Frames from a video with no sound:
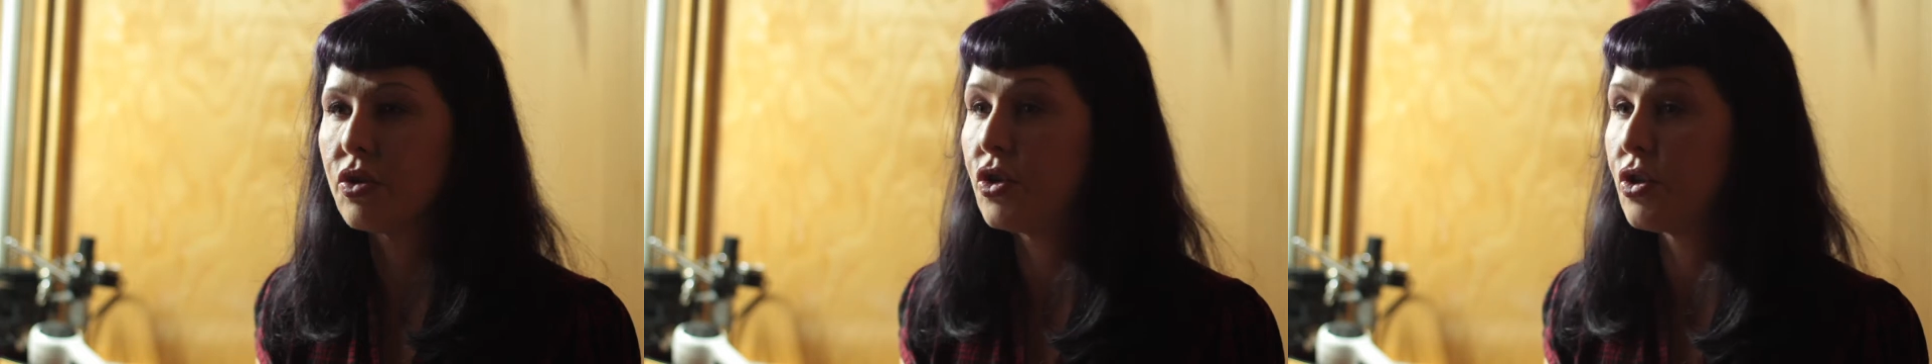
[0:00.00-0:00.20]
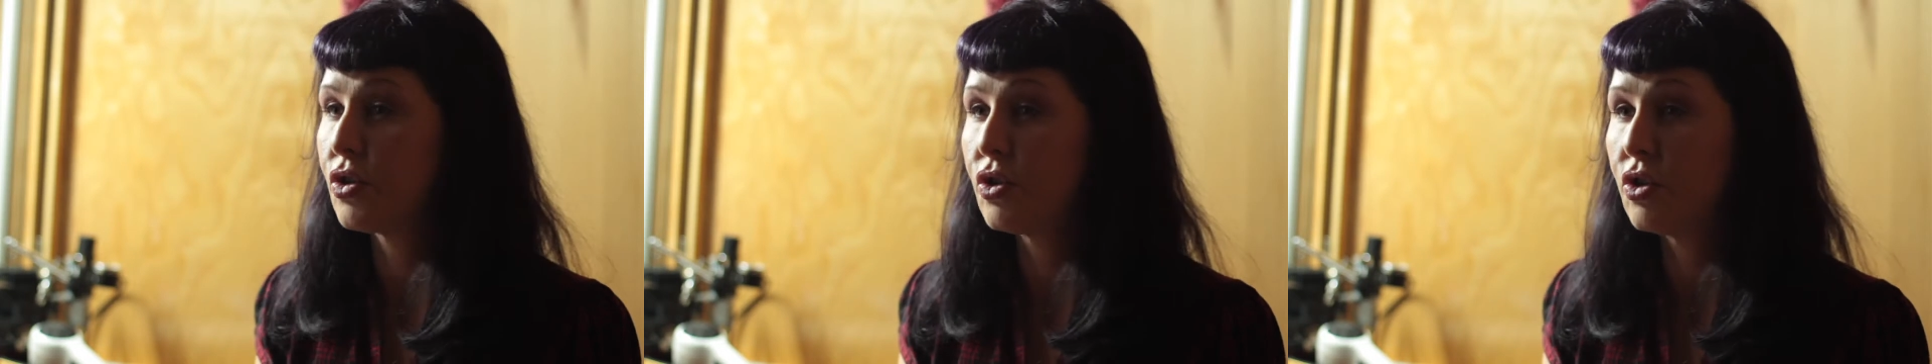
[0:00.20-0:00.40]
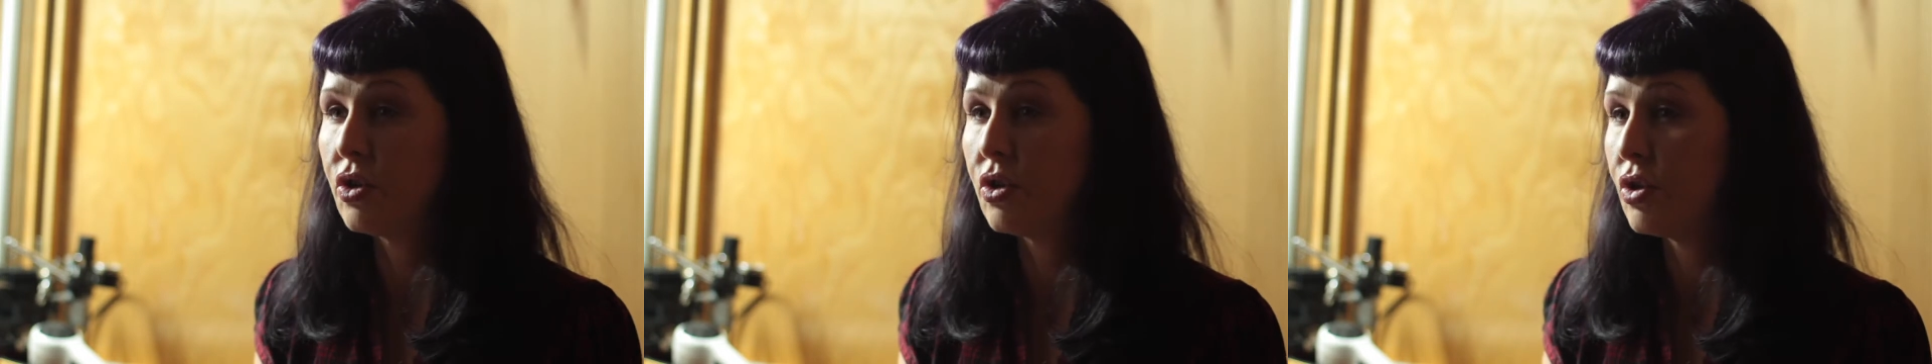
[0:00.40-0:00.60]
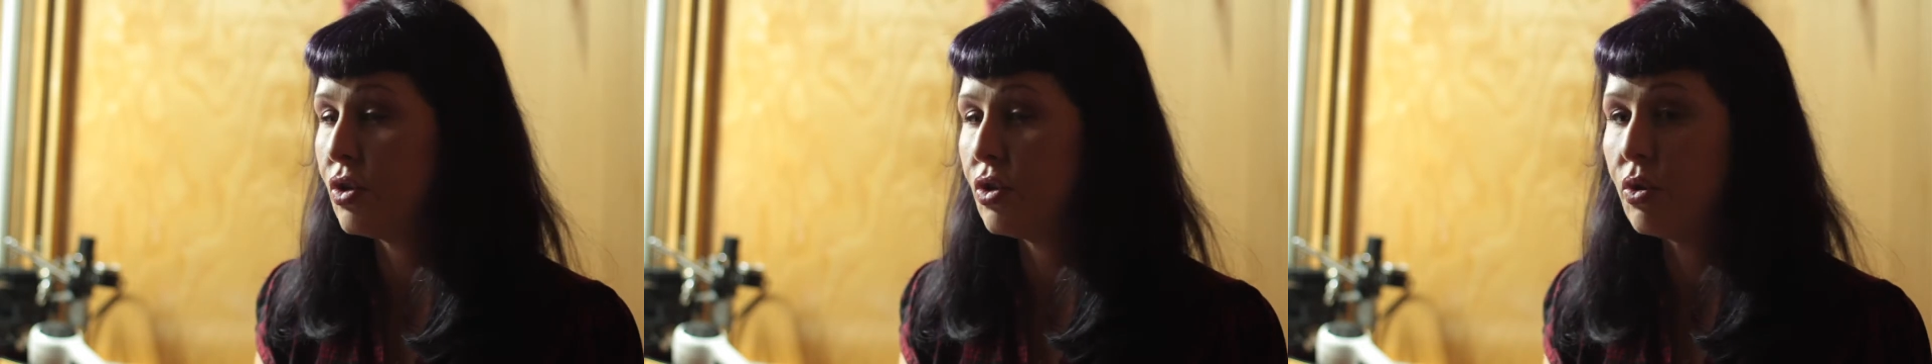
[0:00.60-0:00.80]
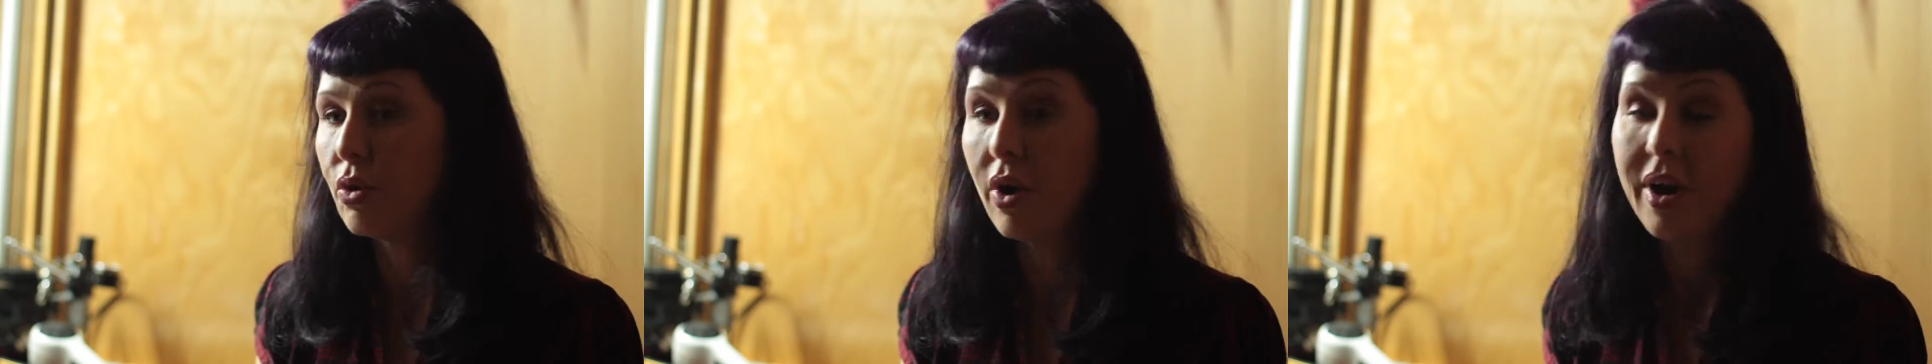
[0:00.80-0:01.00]
just
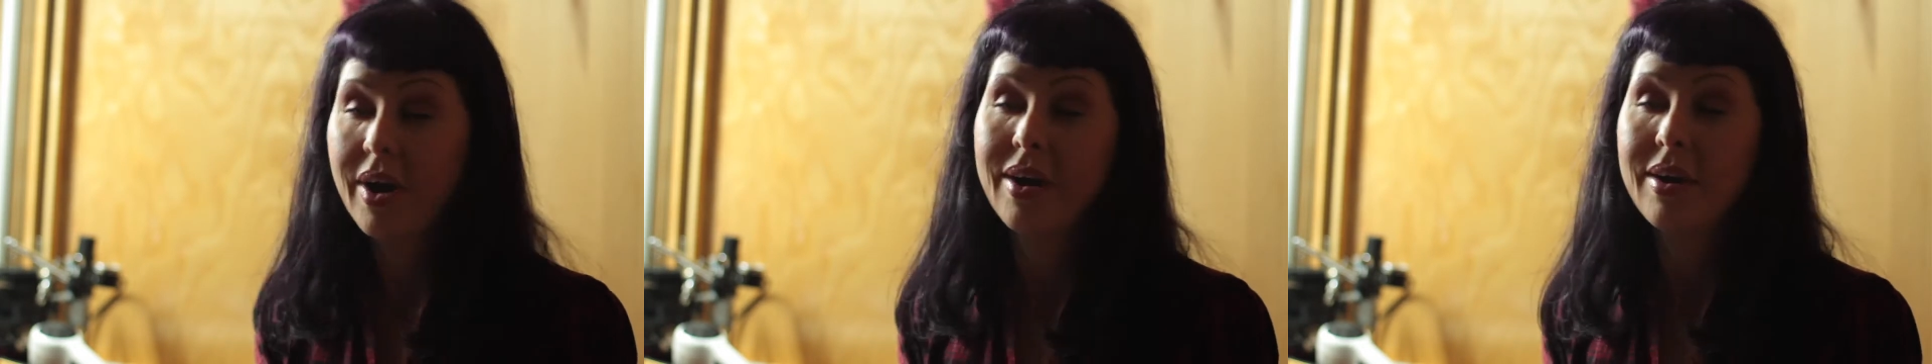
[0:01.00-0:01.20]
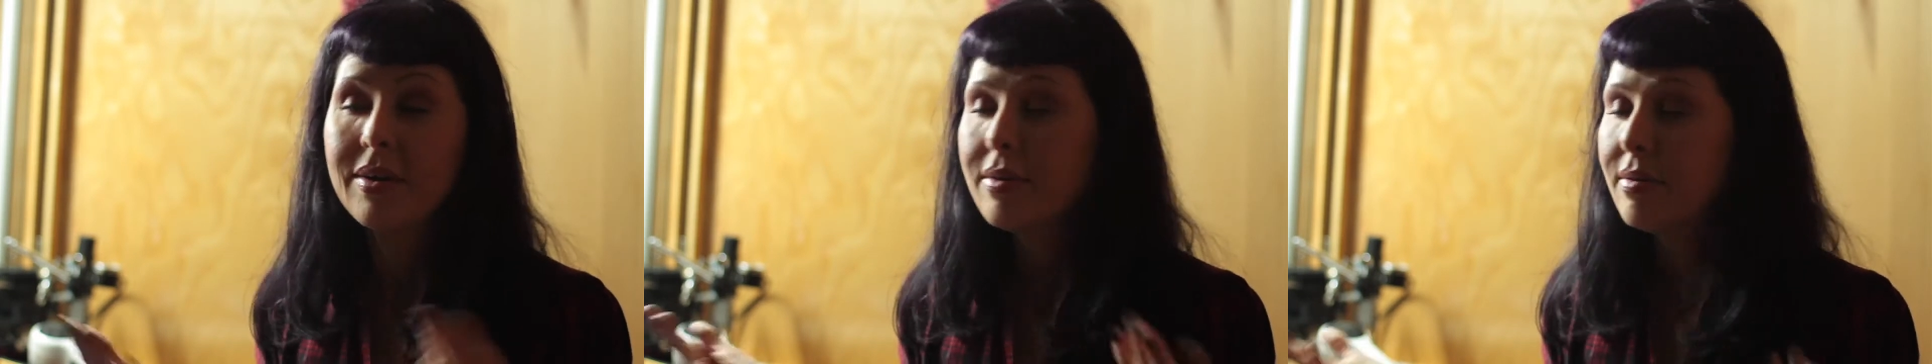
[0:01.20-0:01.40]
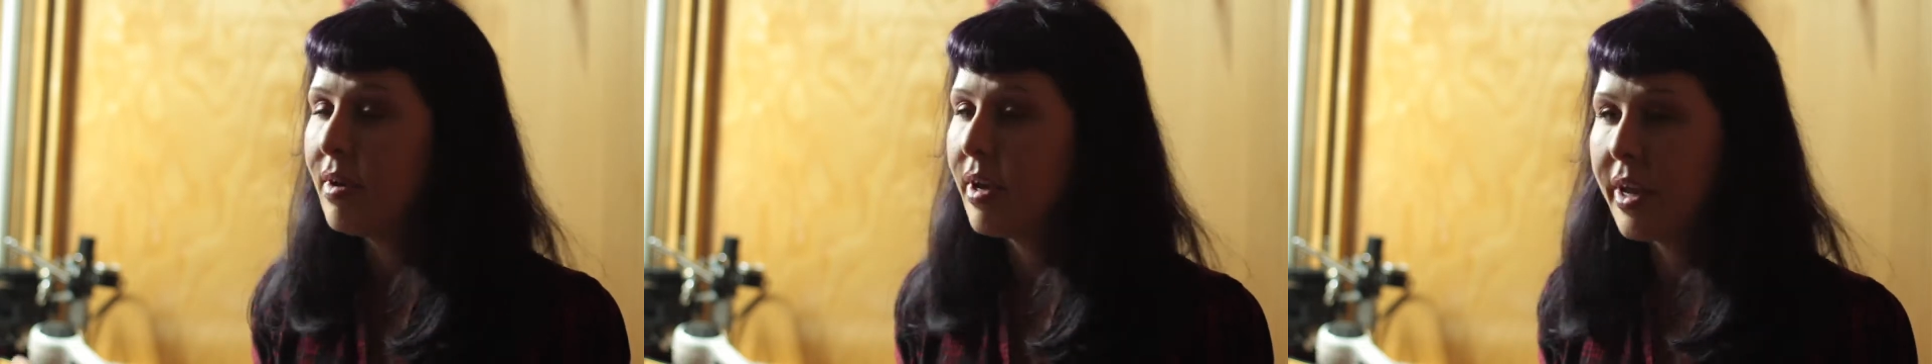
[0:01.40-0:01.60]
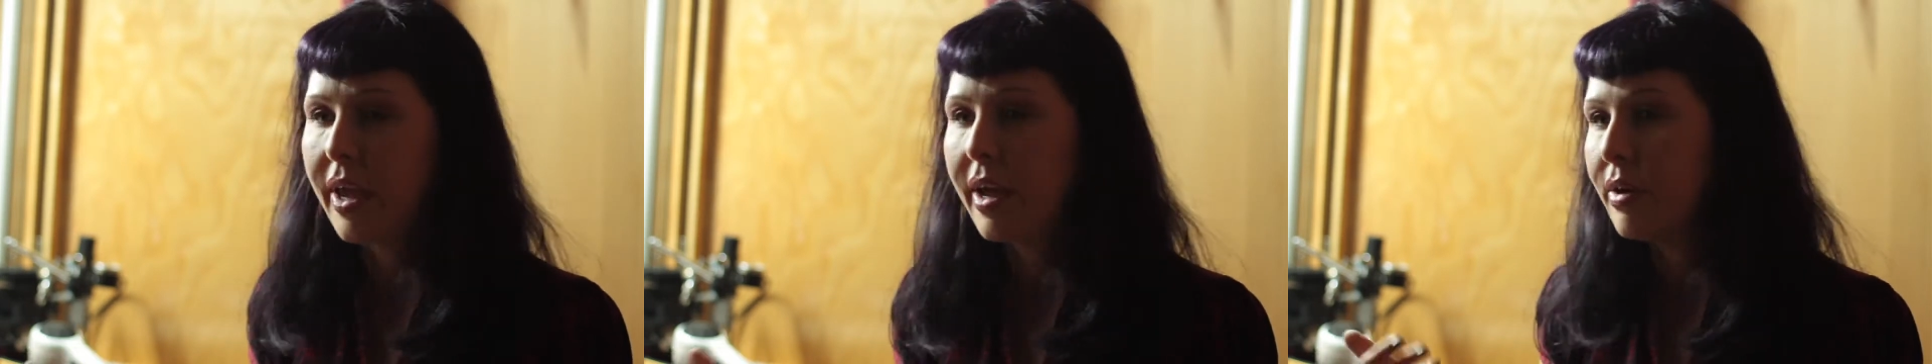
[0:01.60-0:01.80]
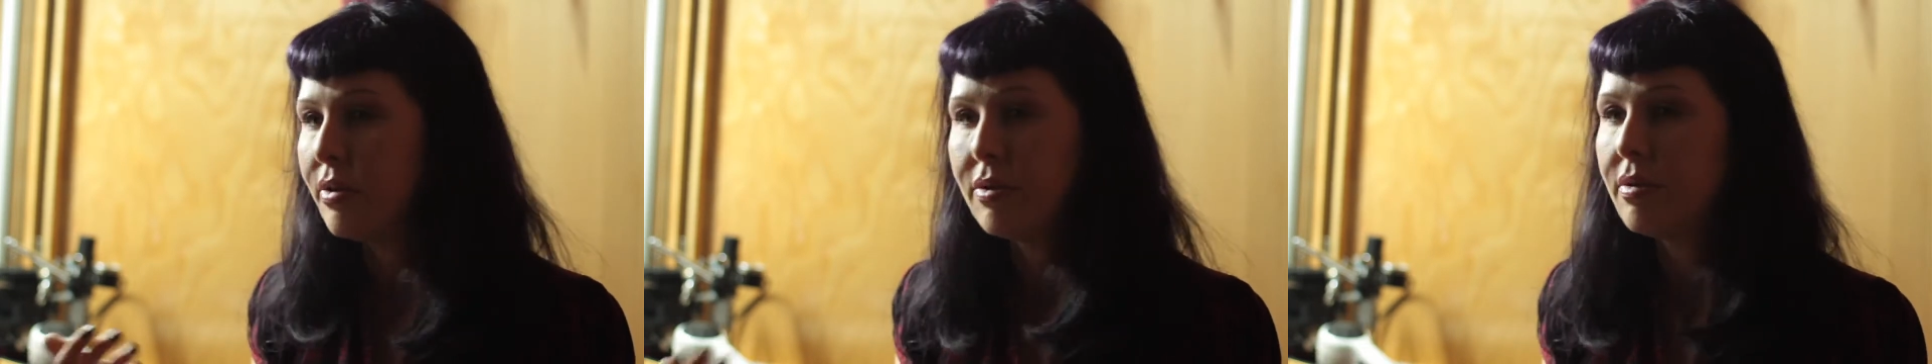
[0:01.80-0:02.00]
to,
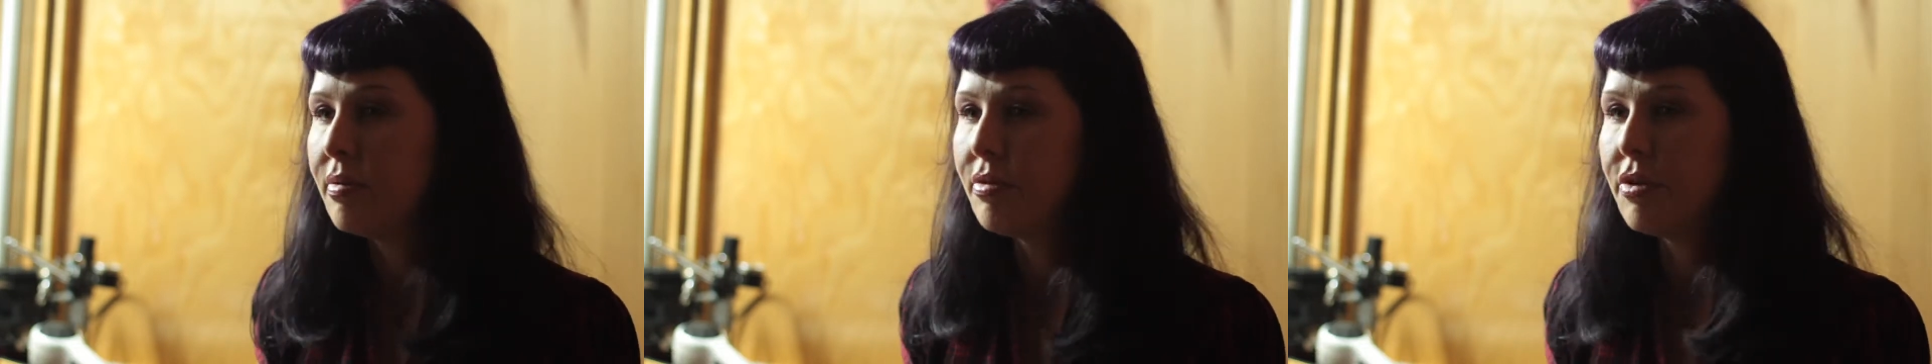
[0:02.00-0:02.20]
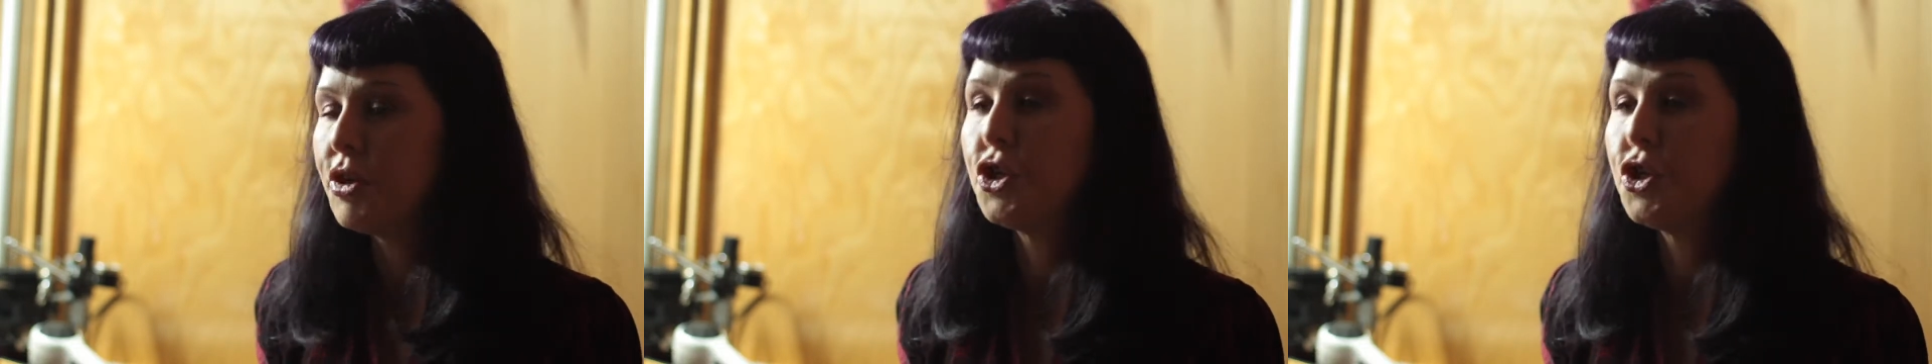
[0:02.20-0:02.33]
again,